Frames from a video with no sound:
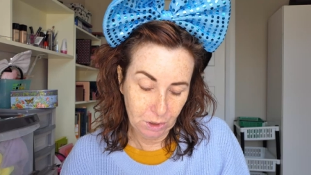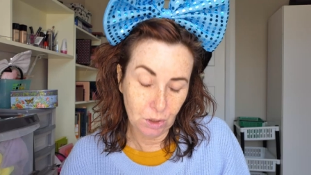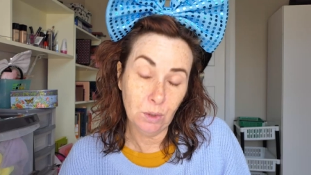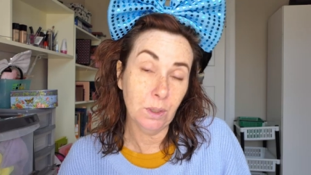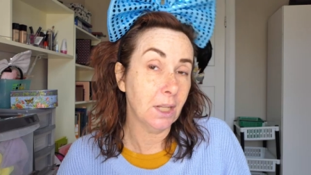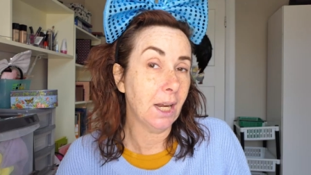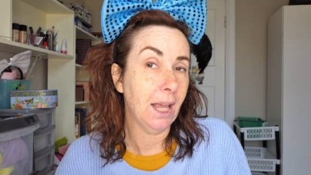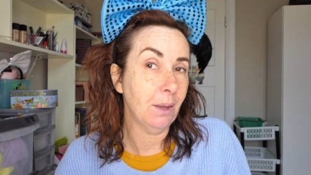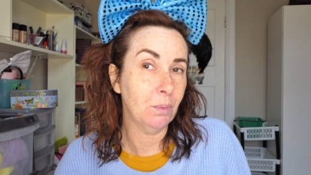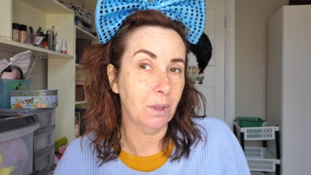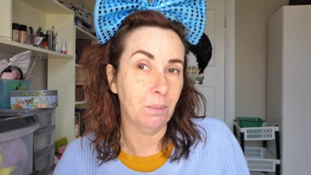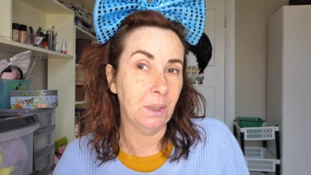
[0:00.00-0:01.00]
to do a collab
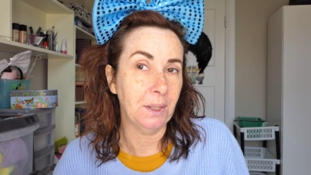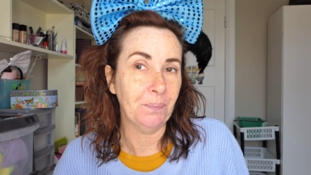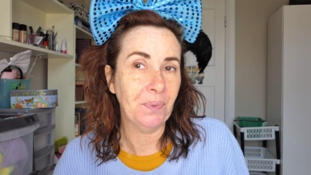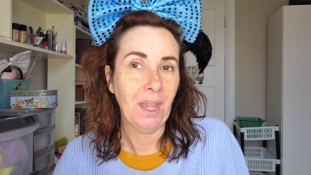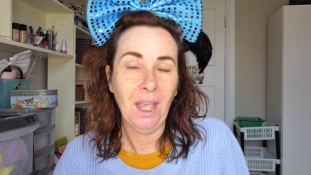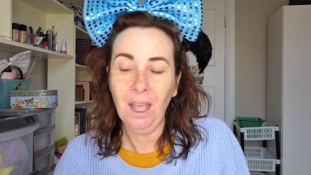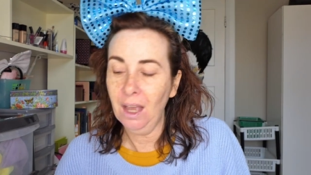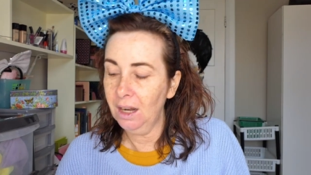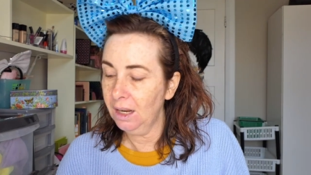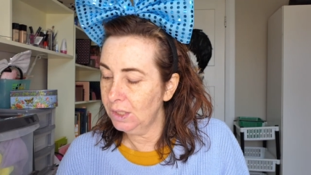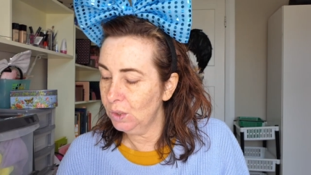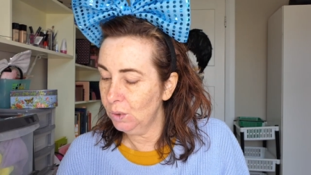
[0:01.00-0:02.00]
with me. And
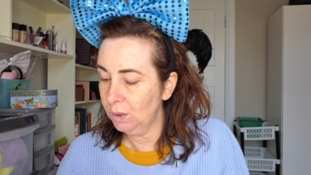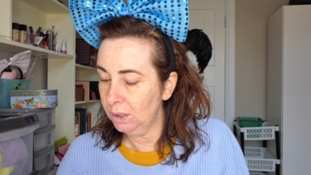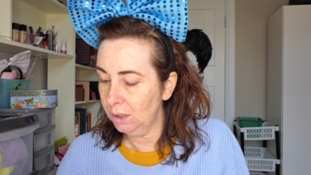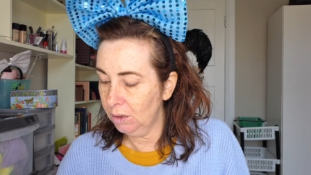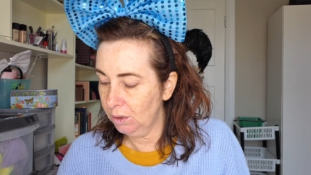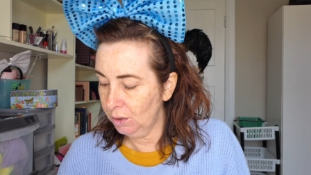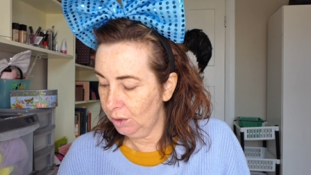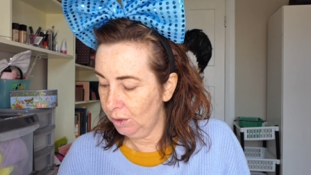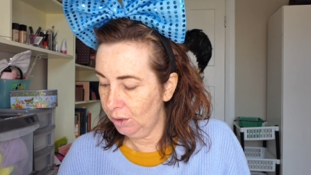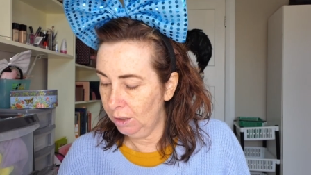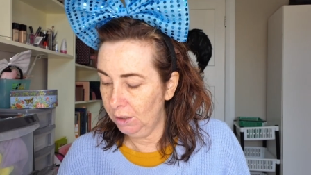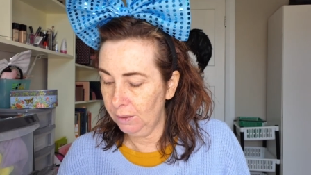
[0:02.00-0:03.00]
I saw on
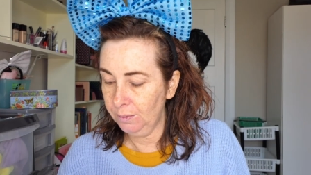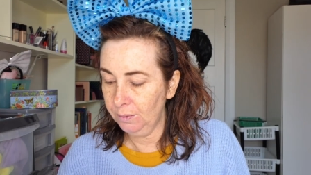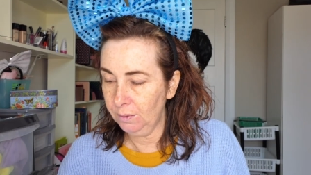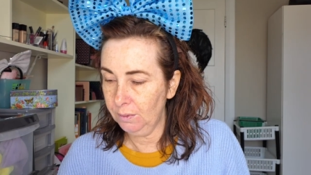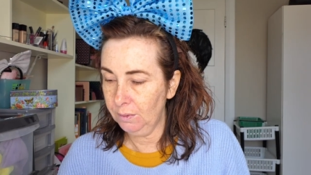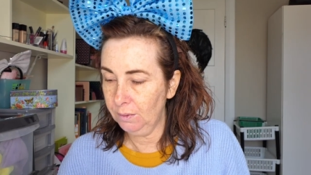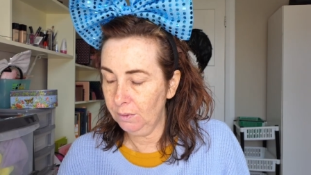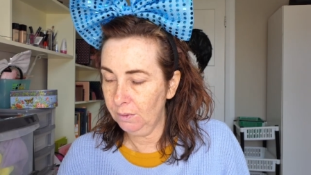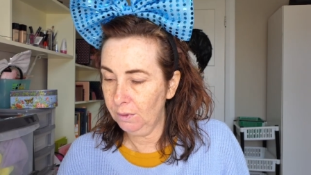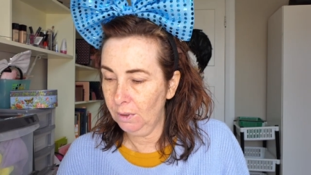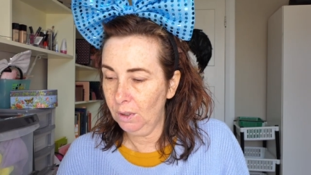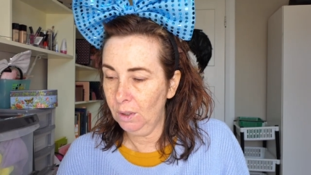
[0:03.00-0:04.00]
her
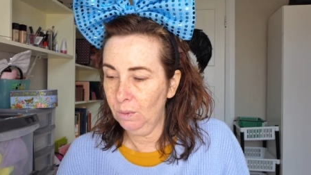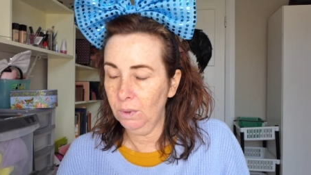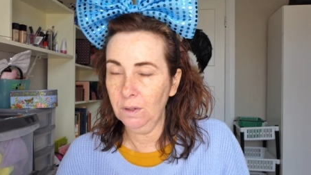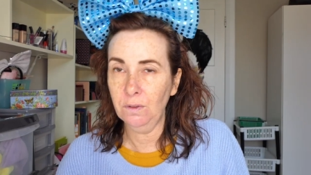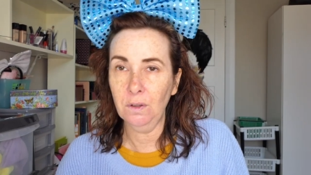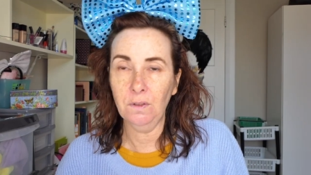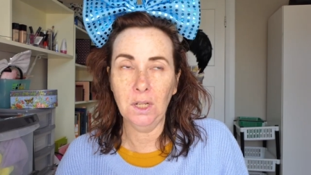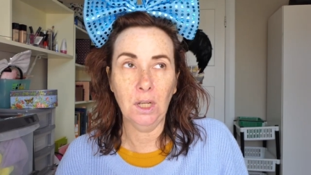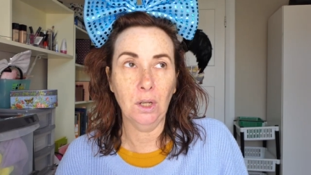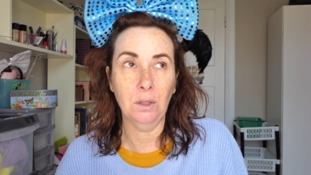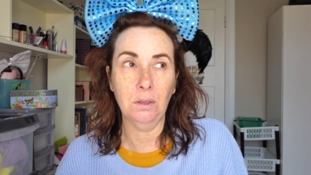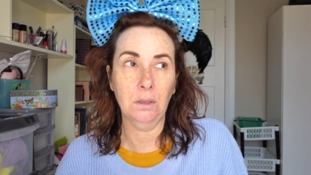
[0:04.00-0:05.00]
one of her
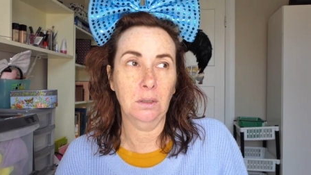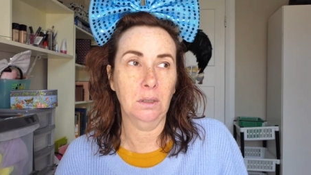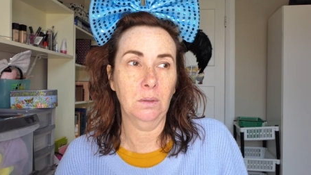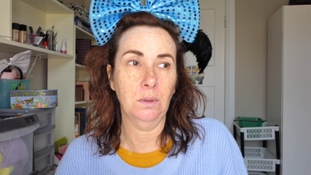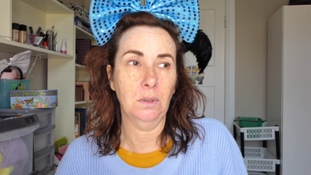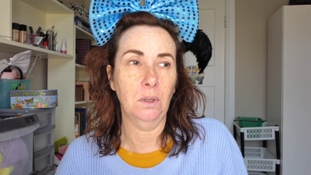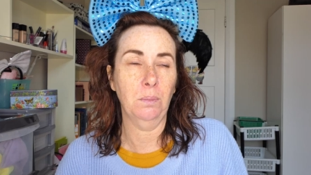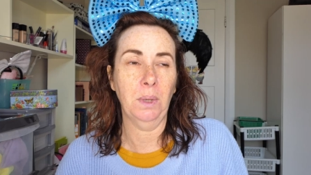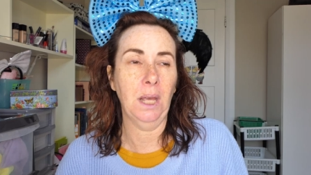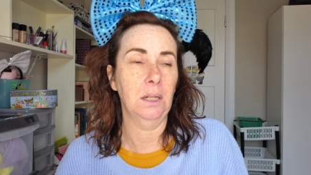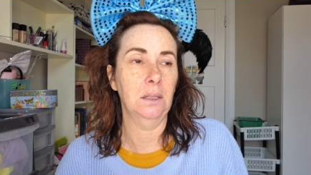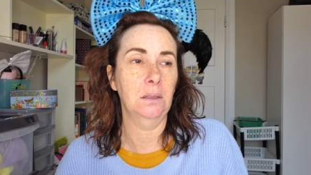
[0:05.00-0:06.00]
videos was her
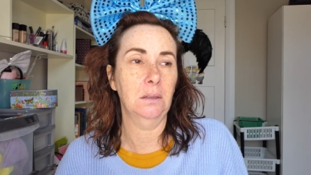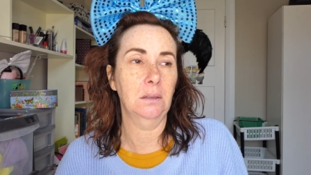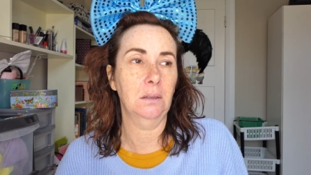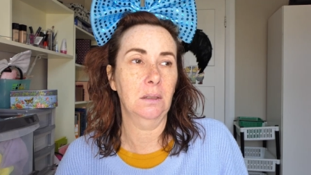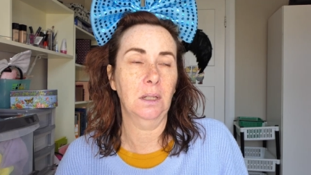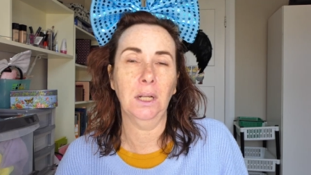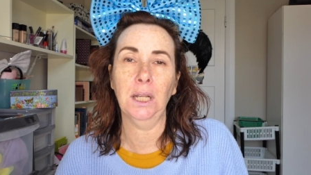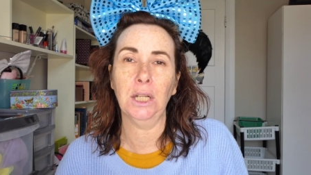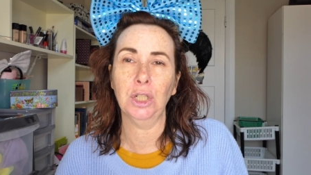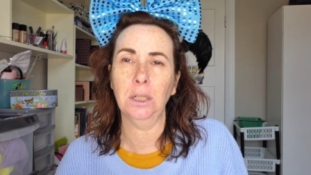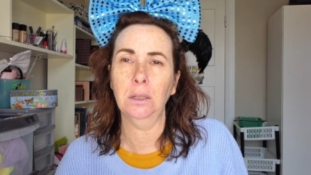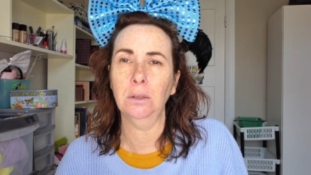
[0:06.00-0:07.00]
palette
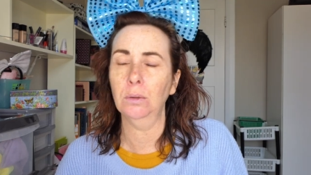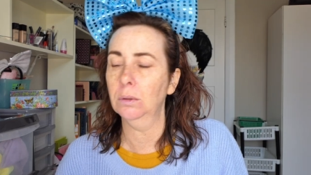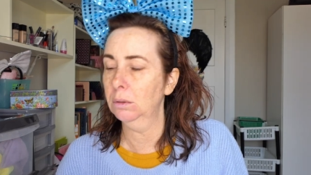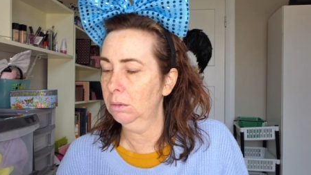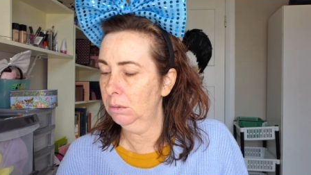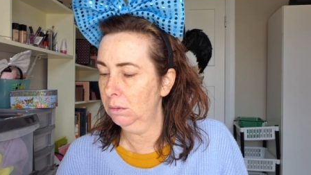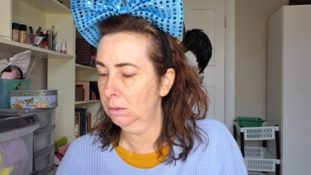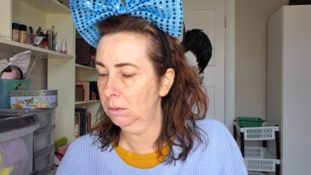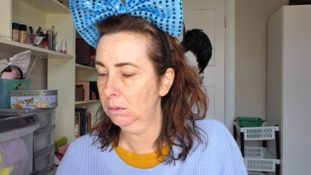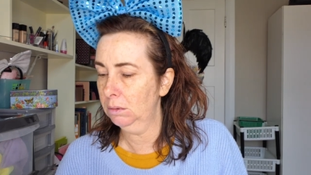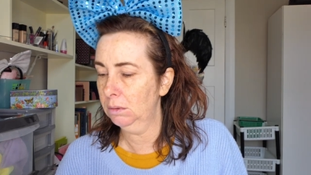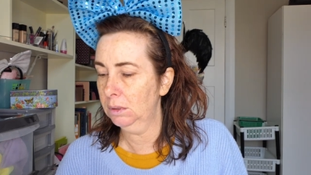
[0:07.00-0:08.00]
collection or
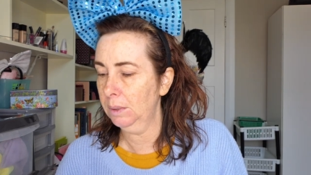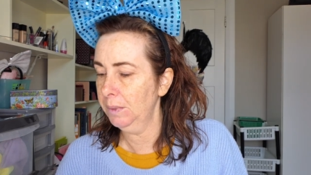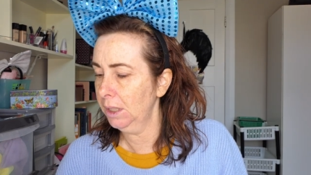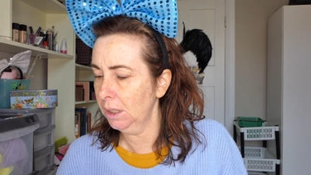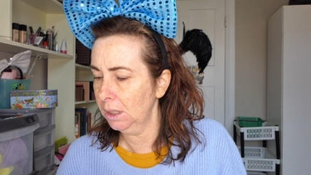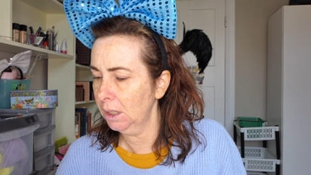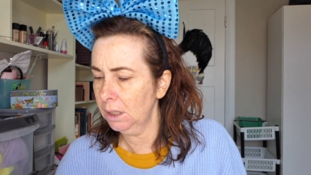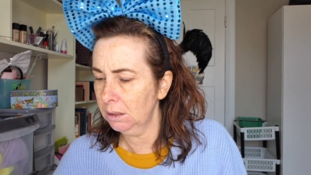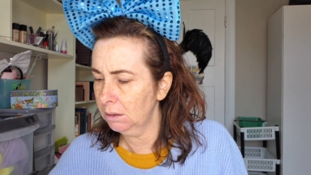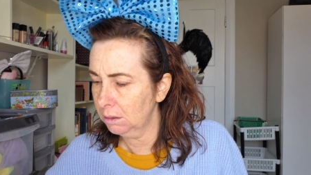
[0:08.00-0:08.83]
something like that.